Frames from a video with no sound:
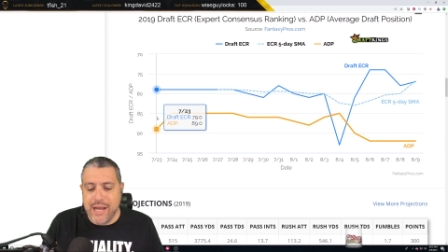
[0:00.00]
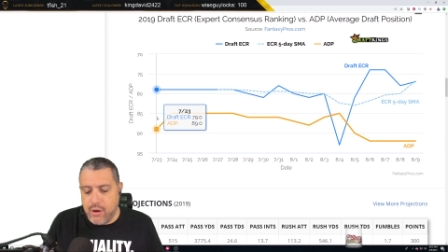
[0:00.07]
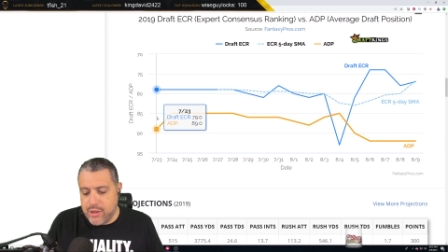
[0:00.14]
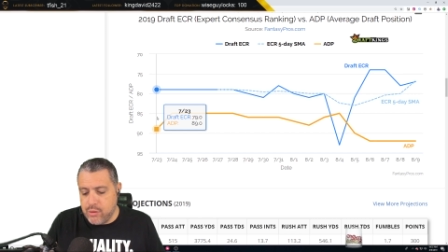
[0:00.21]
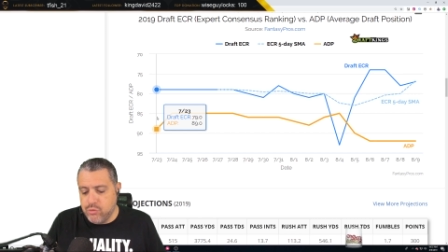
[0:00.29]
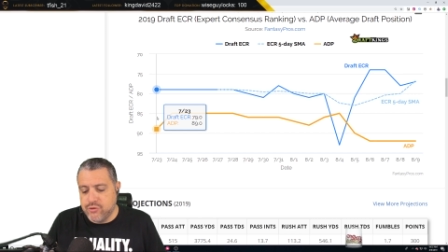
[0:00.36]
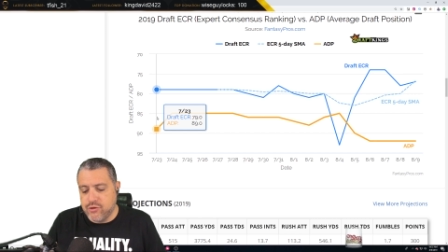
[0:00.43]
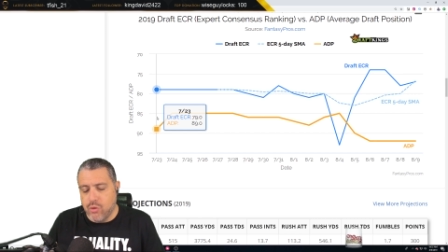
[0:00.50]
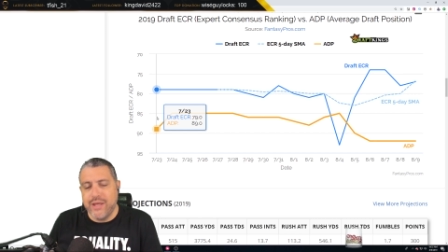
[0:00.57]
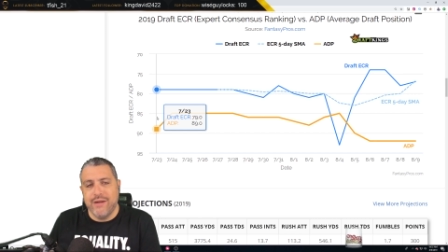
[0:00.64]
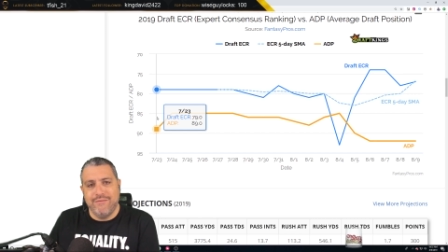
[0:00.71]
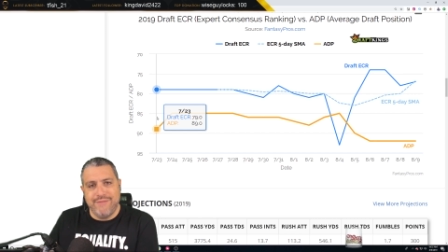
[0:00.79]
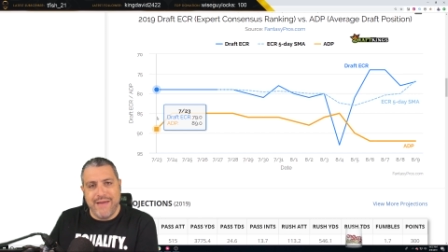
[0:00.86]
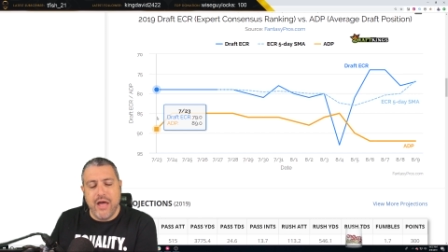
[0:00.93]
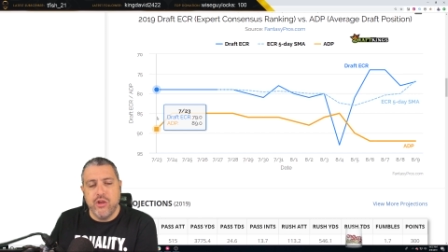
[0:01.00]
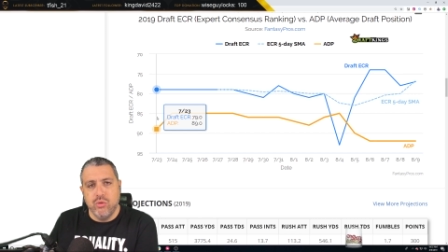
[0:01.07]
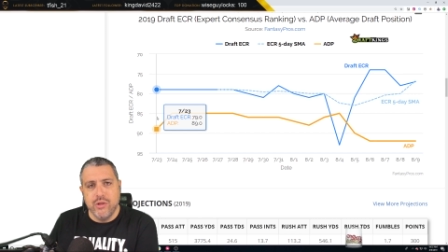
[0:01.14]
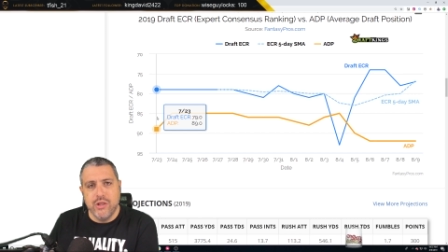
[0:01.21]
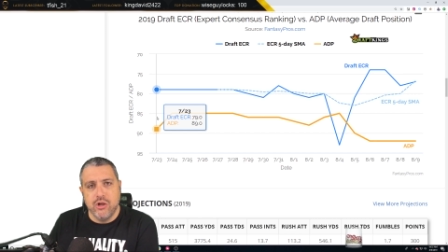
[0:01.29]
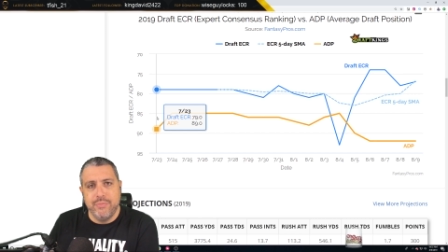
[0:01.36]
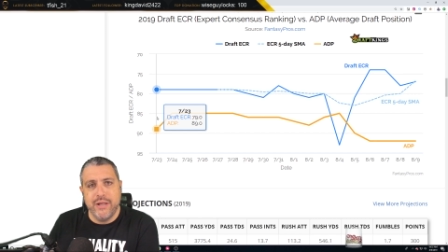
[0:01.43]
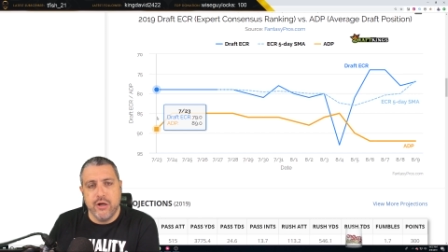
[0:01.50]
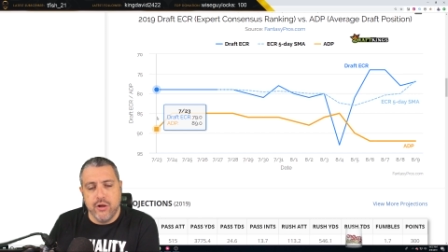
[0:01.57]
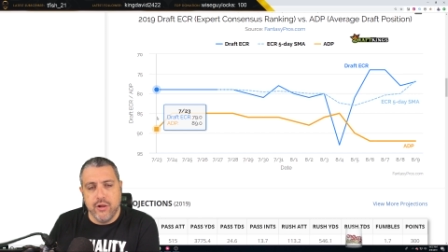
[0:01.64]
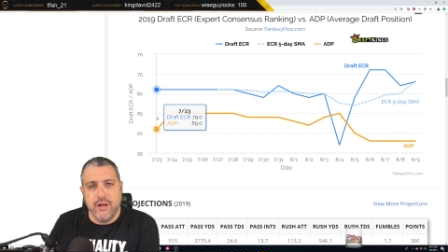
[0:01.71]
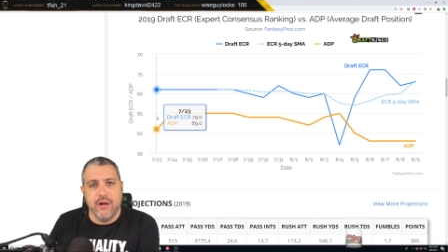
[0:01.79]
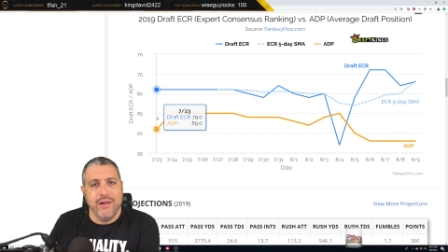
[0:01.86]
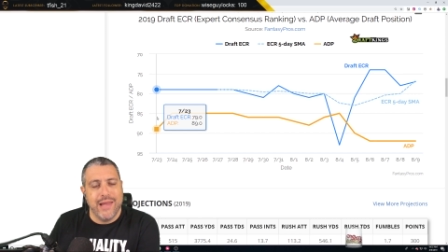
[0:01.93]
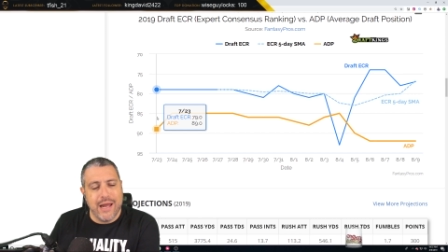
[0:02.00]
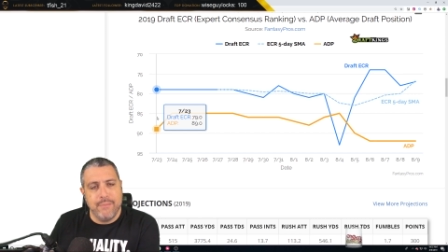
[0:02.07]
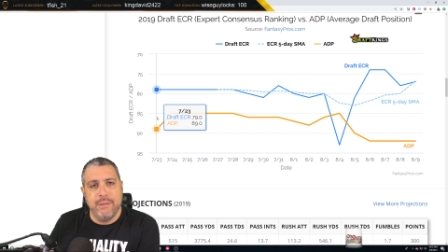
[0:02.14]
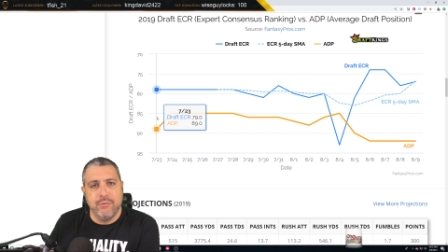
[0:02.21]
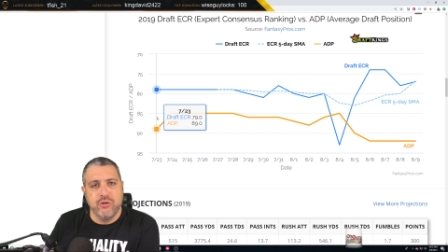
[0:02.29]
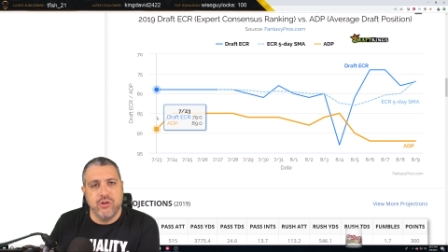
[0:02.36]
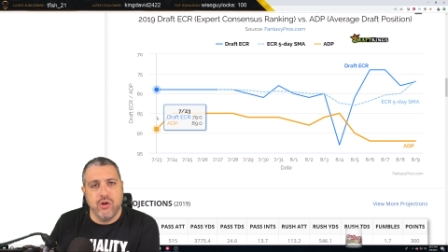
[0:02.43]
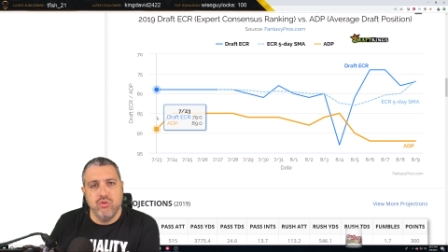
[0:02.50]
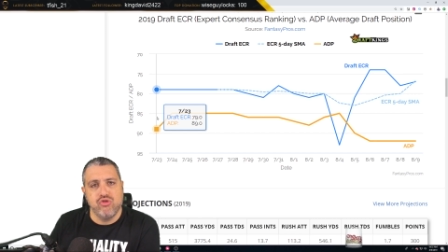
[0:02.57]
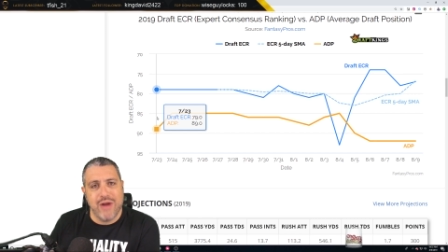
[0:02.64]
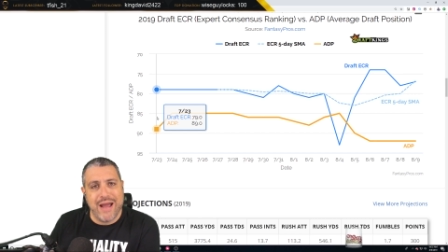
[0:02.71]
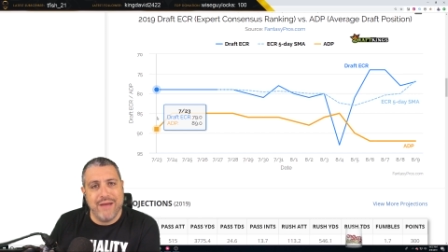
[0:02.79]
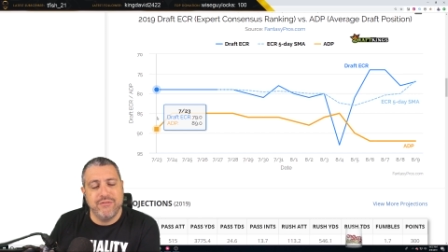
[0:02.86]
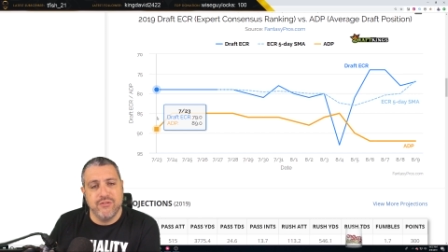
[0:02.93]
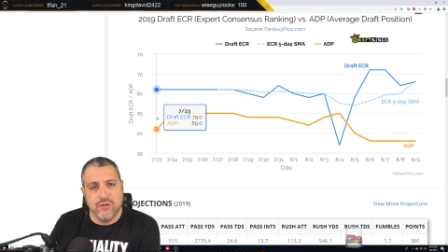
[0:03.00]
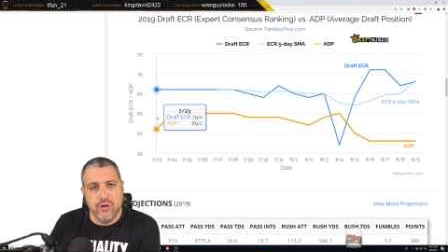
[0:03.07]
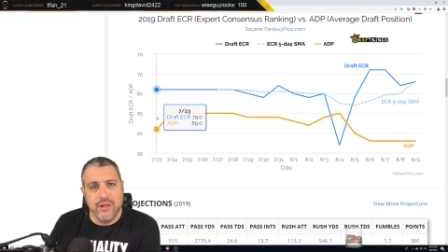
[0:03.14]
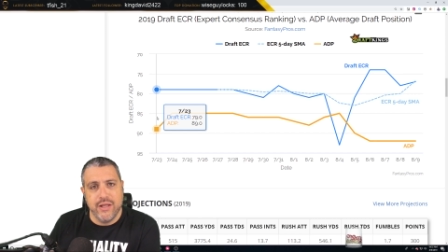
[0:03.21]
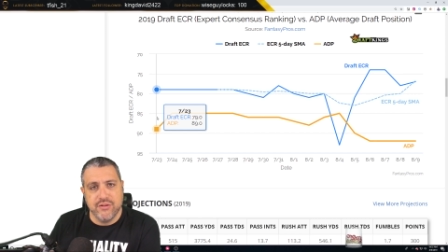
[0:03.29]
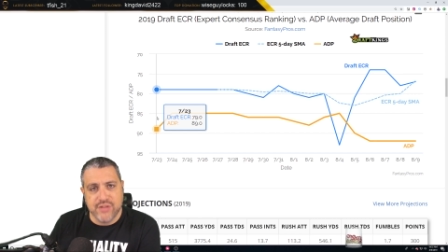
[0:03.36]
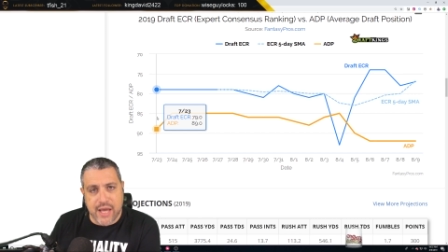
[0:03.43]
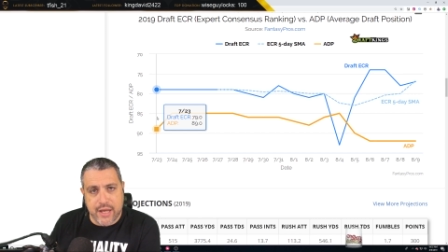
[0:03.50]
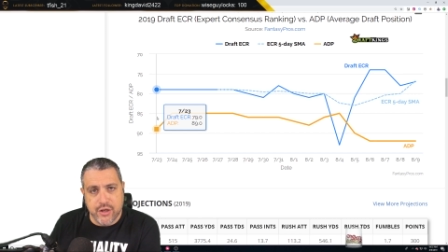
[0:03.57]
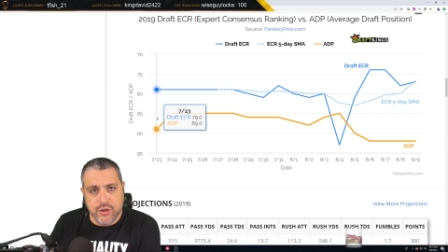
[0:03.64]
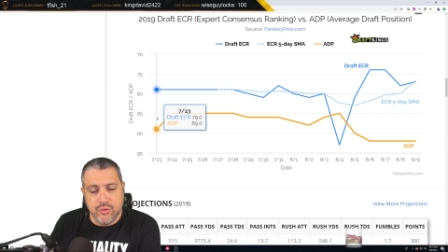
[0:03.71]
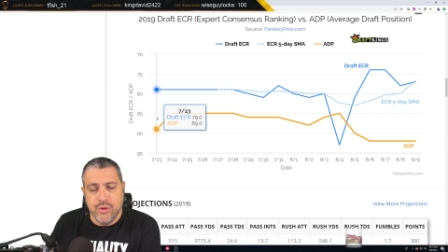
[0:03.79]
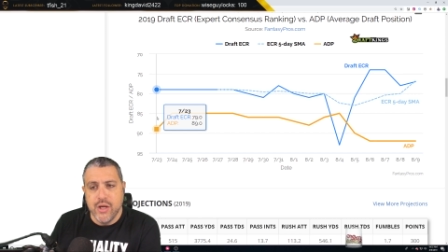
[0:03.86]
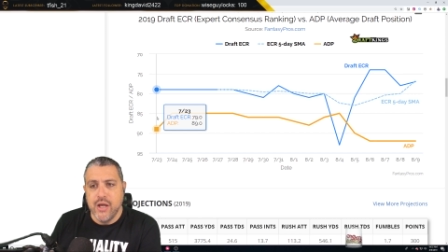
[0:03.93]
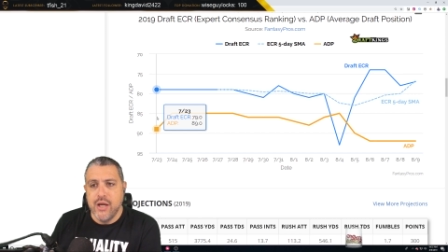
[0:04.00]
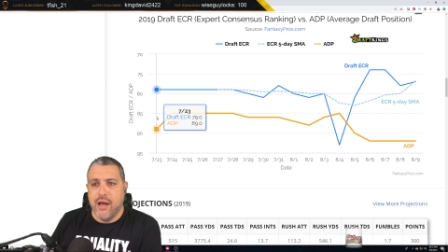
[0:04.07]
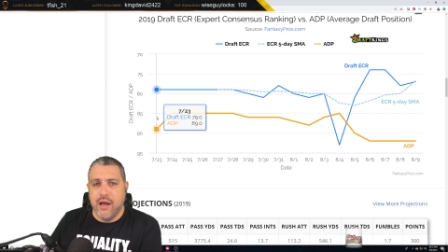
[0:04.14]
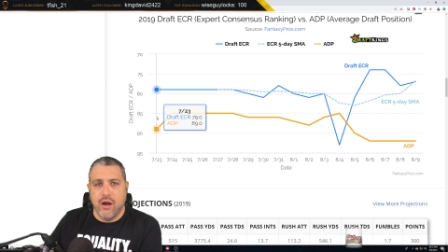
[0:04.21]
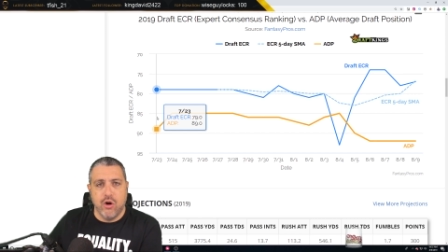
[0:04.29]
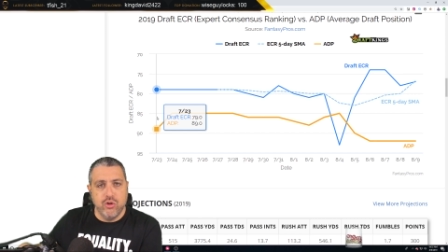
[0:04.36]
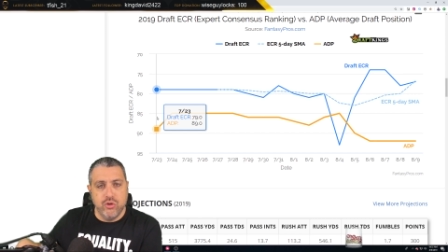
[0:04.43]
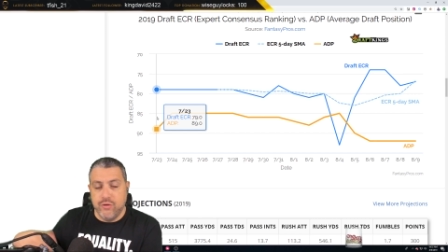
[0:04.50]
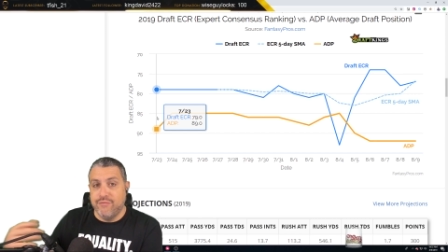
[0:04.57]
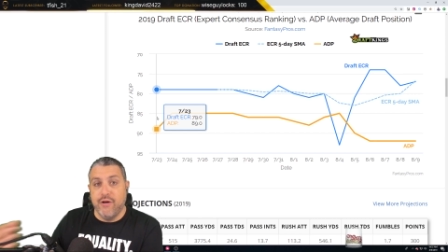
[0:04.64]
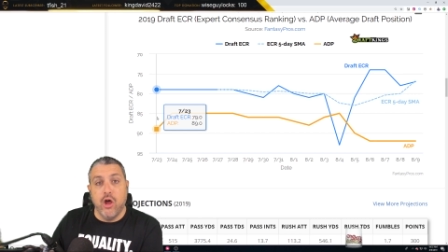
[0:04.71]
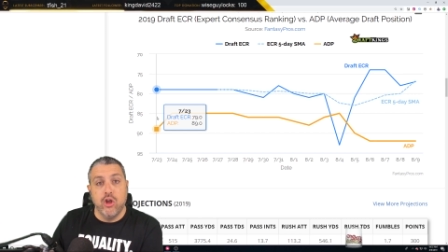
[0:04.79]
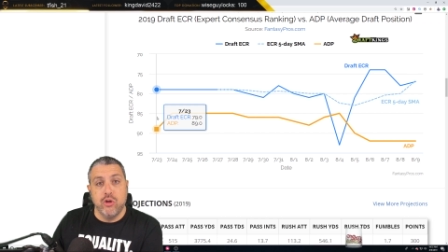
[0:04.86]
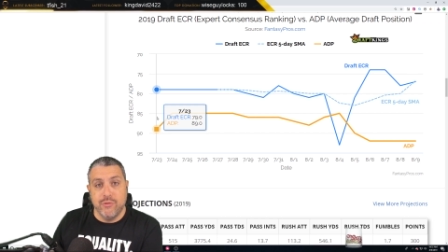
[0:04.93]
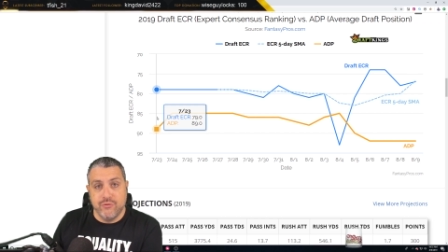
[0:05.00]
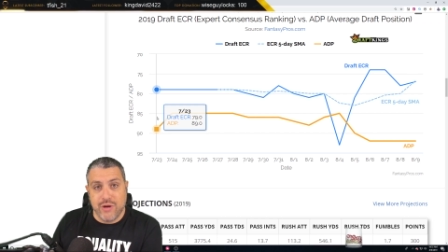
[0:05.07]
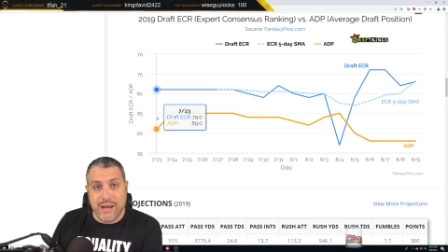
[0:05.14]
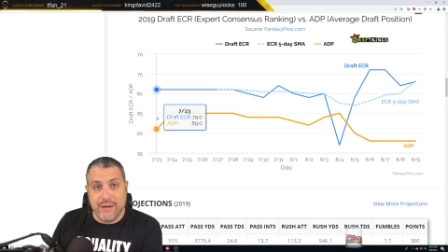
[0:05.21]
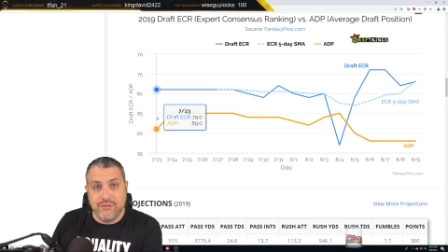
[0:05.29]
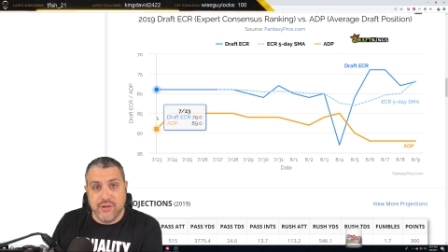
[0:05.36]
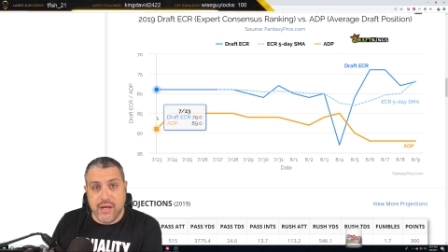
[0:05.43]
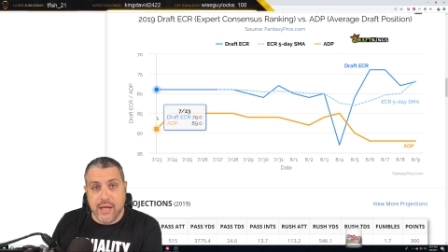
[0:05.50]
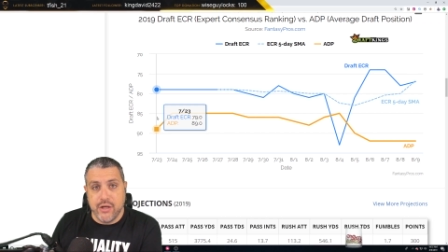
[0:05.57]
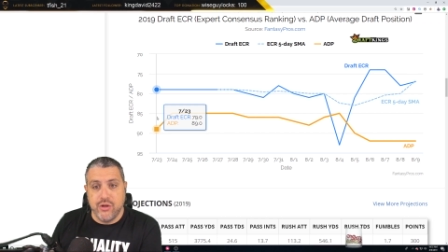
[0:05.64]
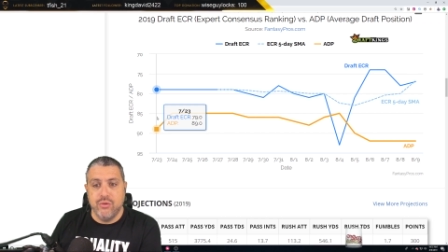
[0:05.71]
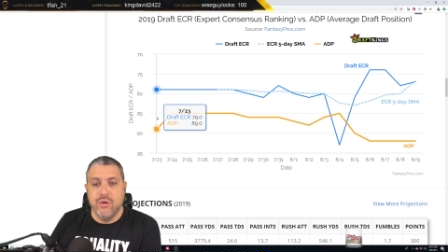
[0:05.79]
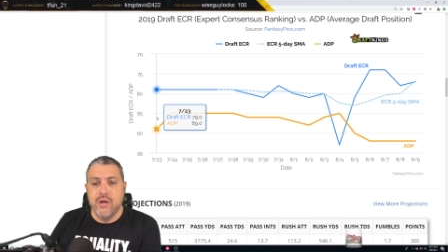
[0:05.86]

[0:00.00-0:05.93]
Now, he was going at a value a little bit earlier. A lot of people don't draft as early as I do uh, or do the volume of drafts that I do.